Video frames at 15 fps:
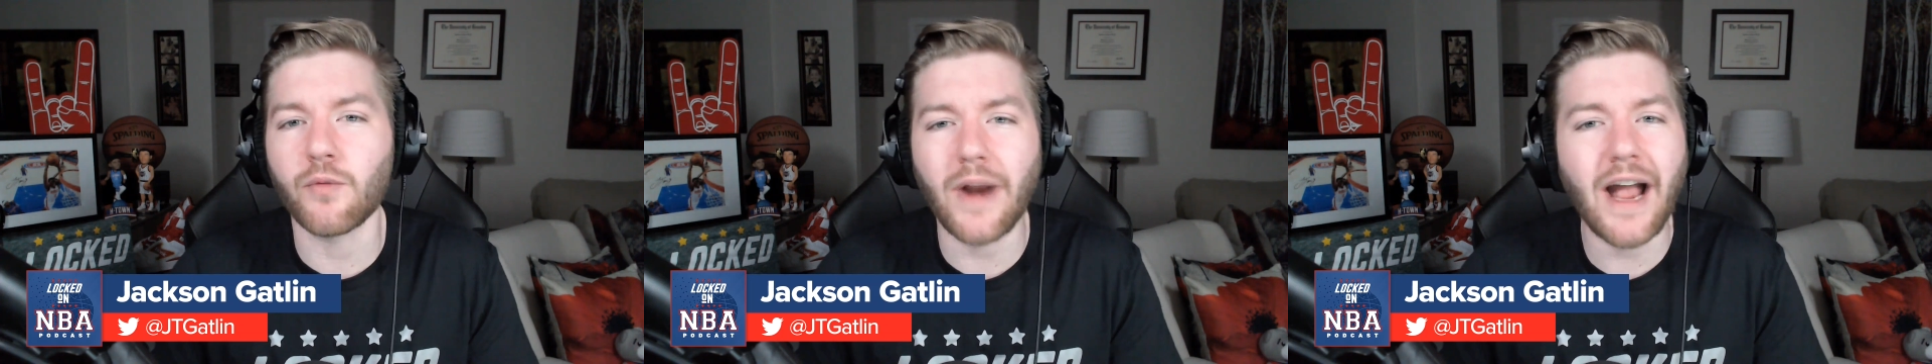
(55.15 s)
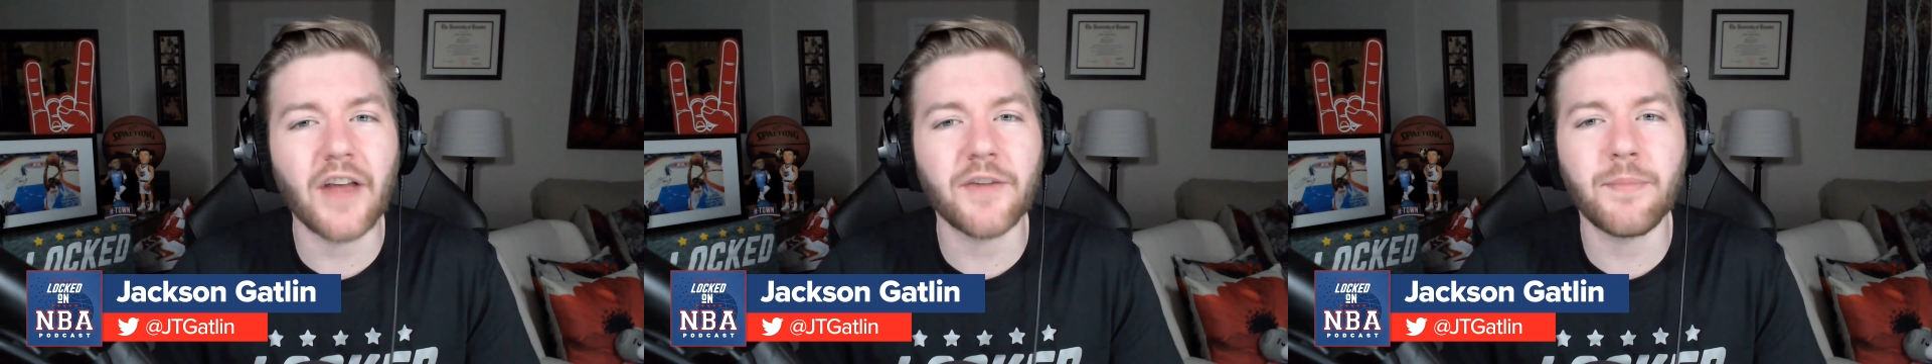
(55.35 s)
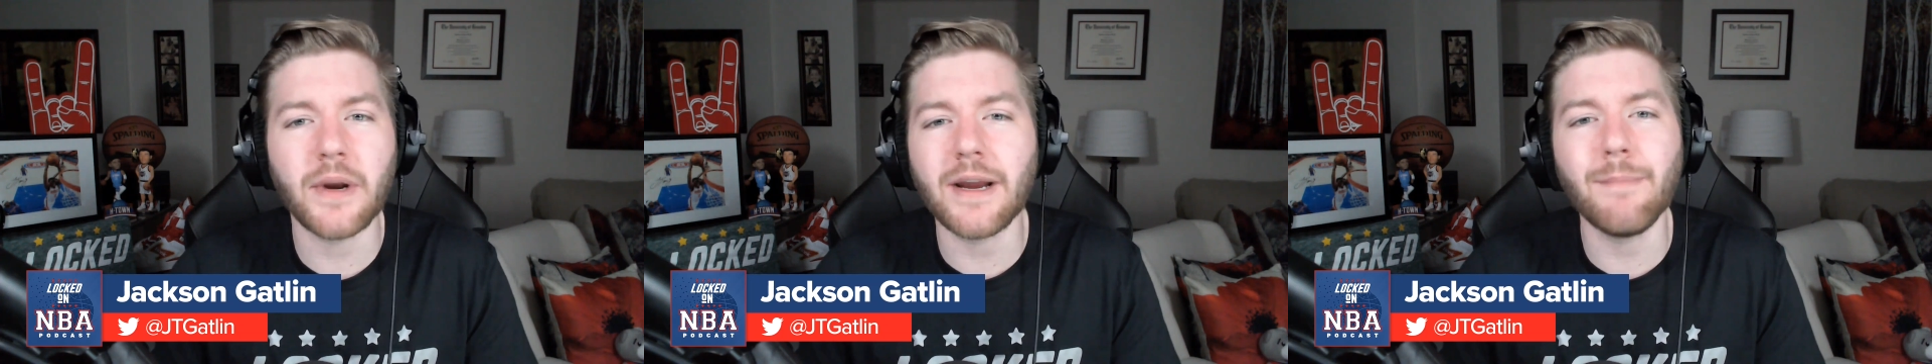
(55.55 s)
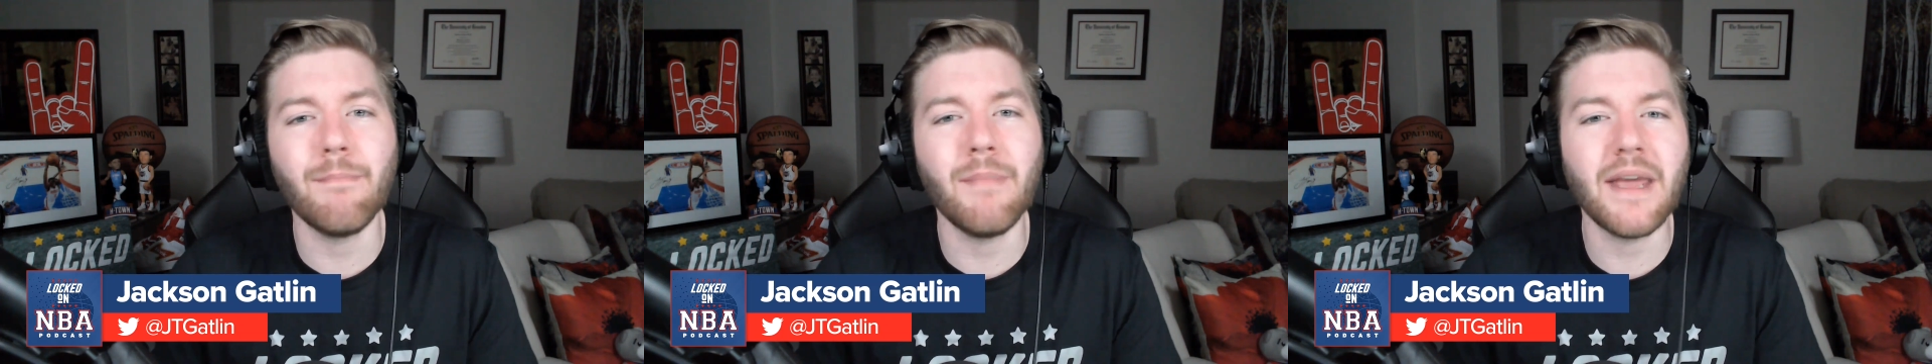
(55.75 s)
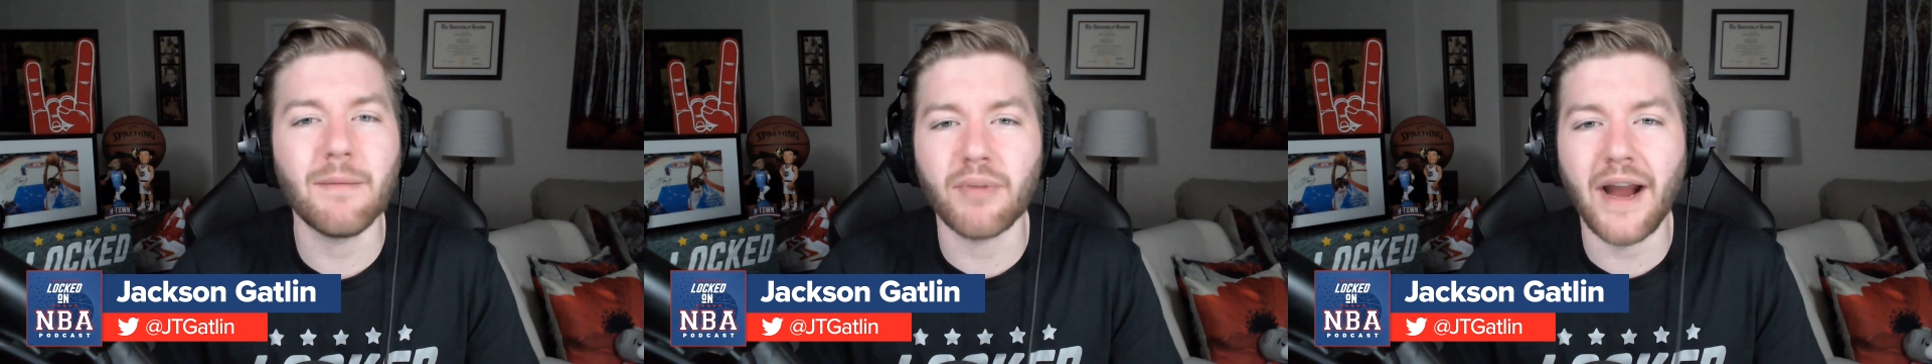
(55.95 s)
raspberry,
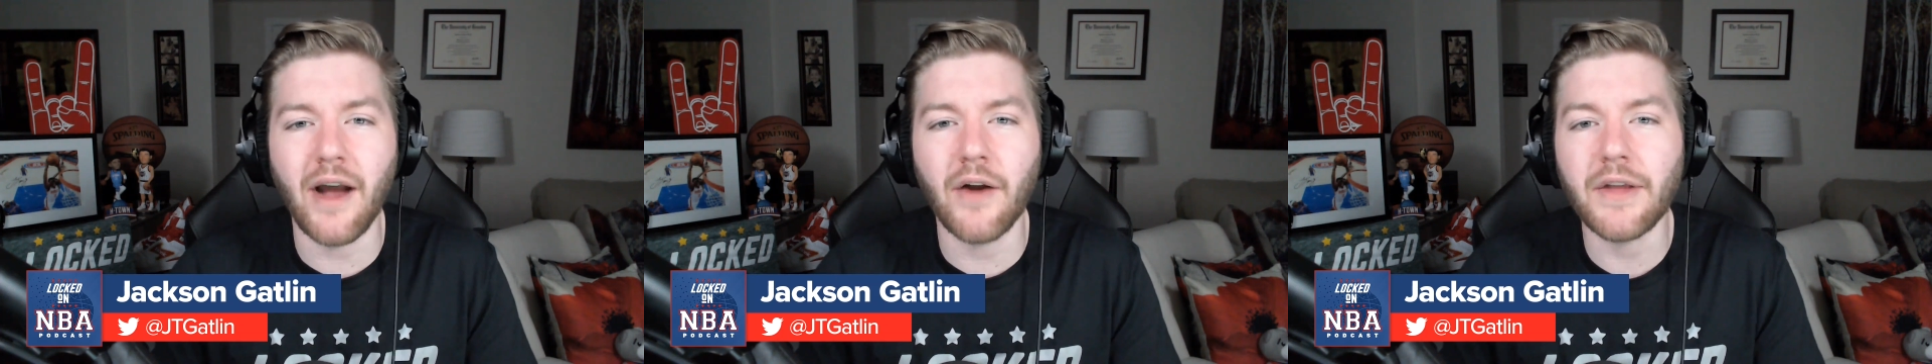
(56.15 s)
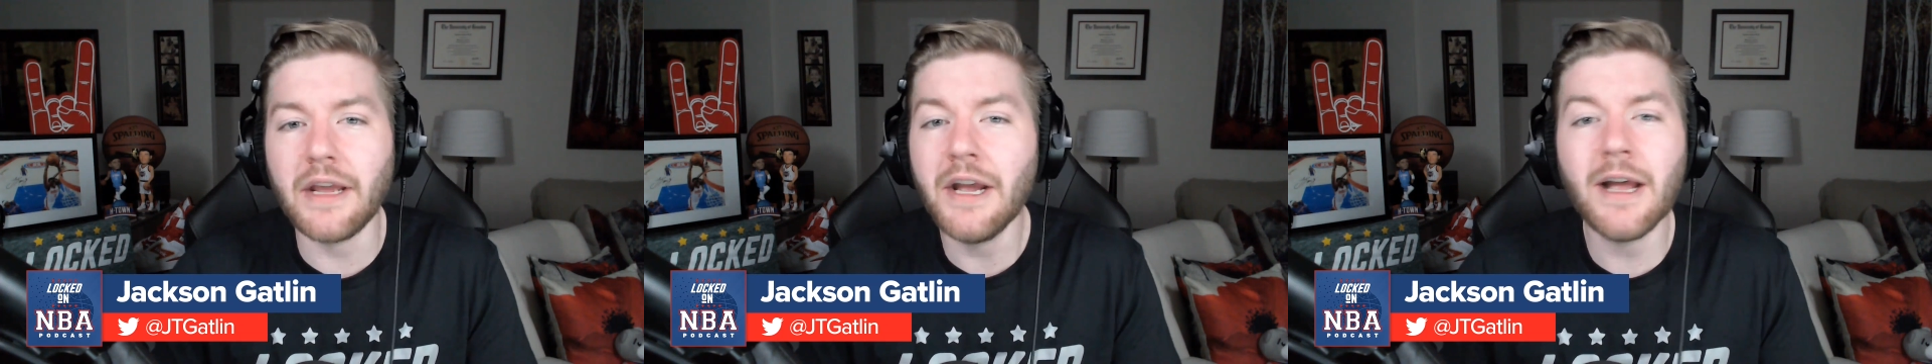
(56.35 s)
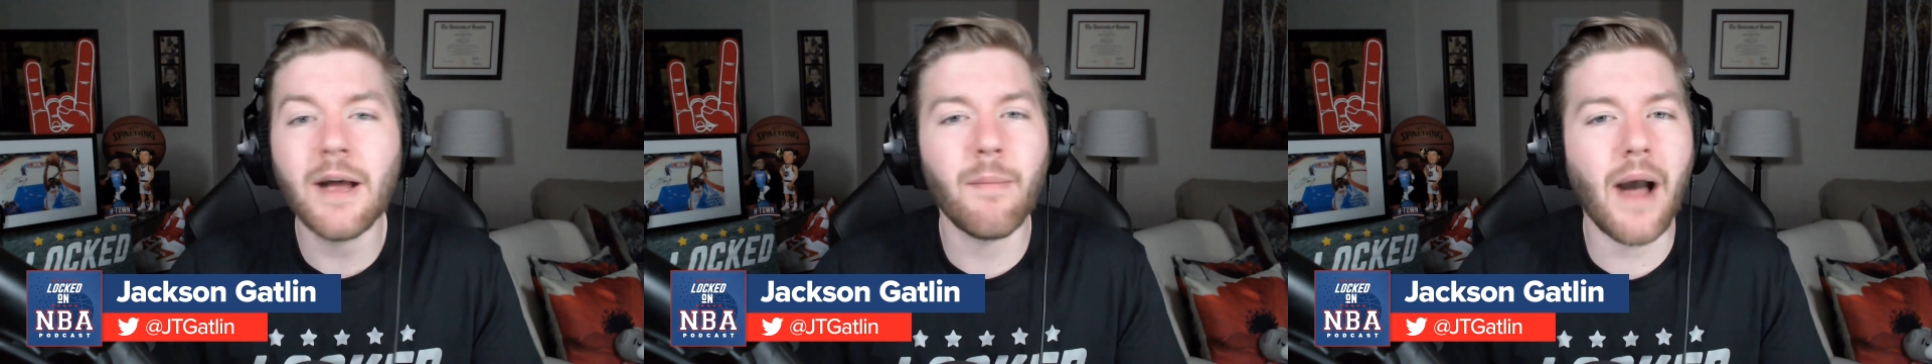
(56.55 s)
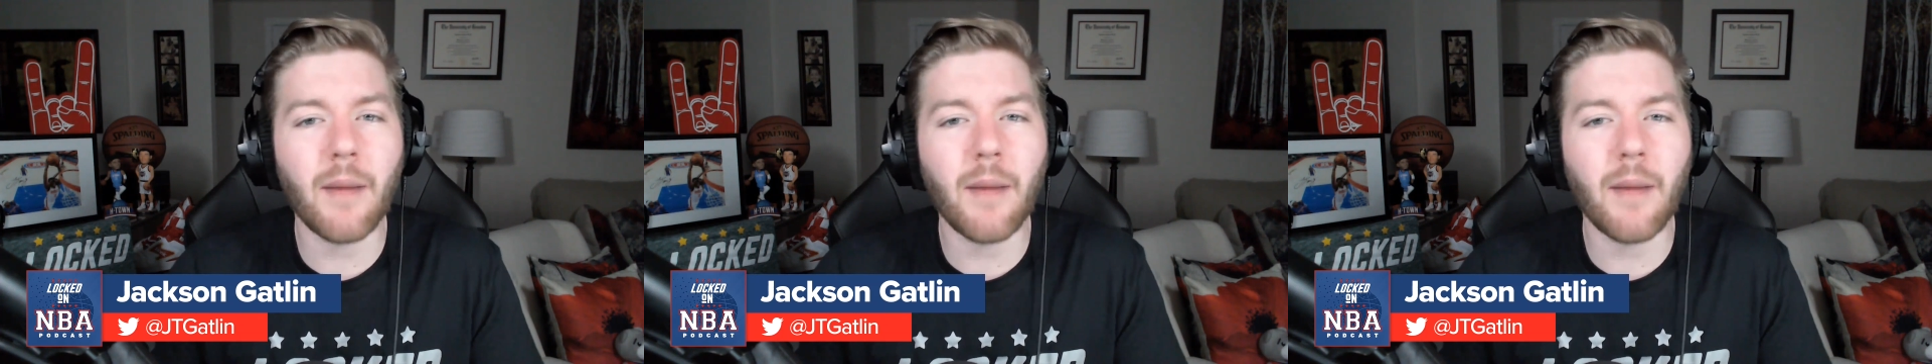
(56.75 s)
mint brownie,